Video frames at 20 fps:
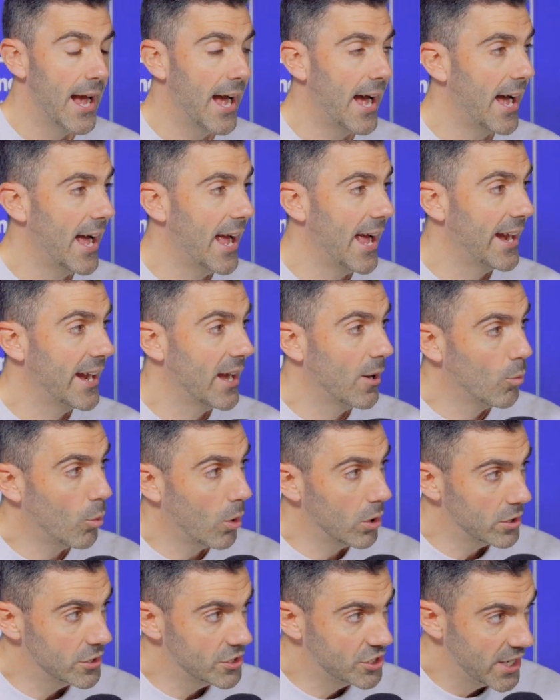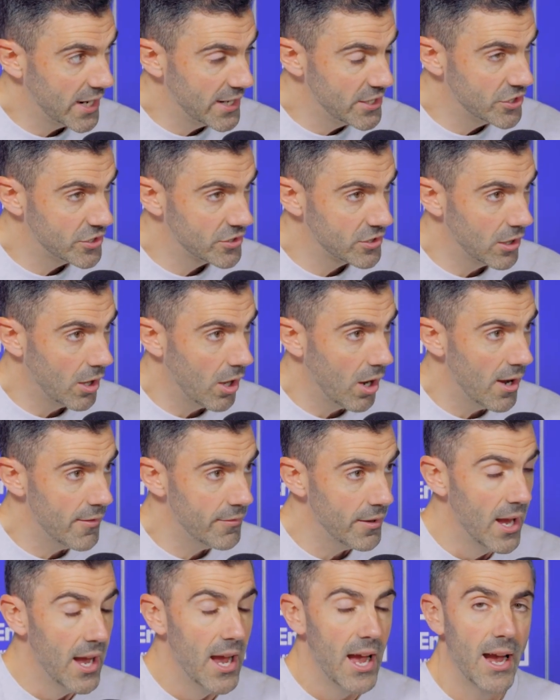and our wallet changes
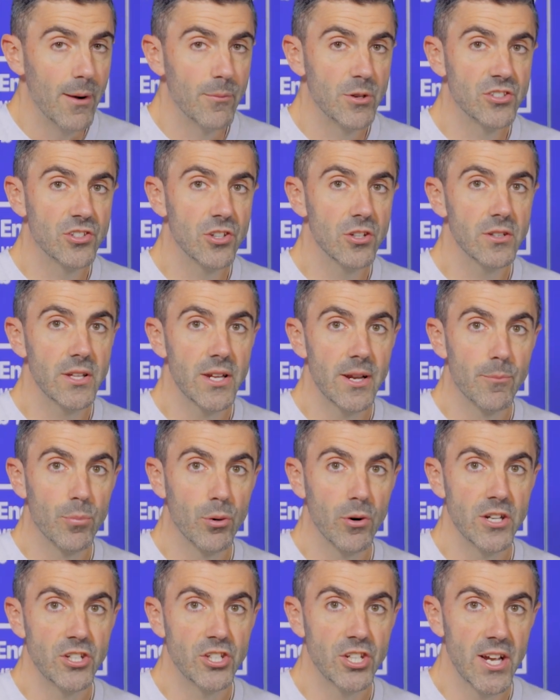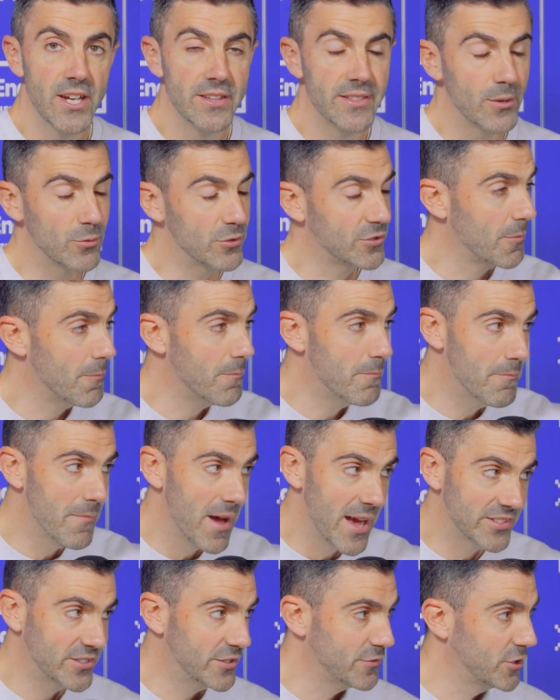live, and we certainly appreciate there was a
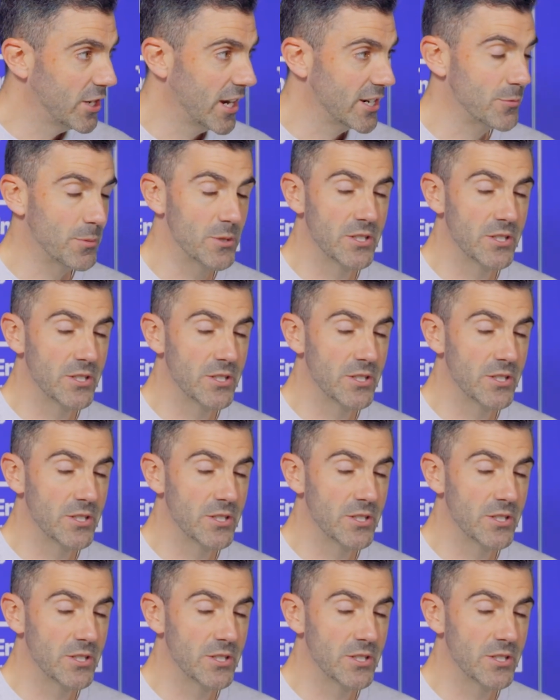massive change,